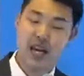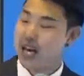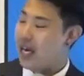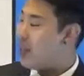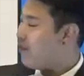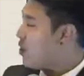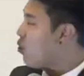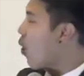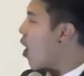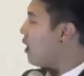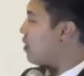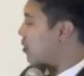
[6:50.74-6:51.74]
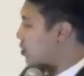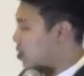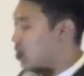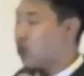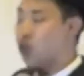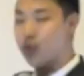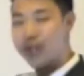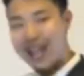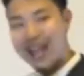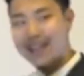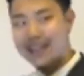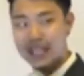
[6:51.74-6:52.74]
And if you want to
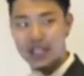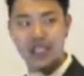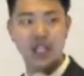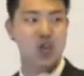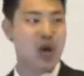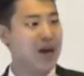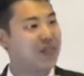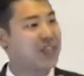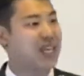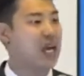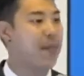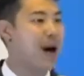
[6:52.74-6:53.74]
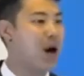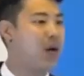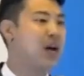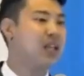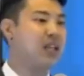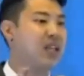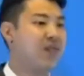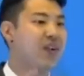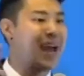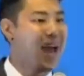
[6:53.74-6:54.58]
create this, then you have to think about the different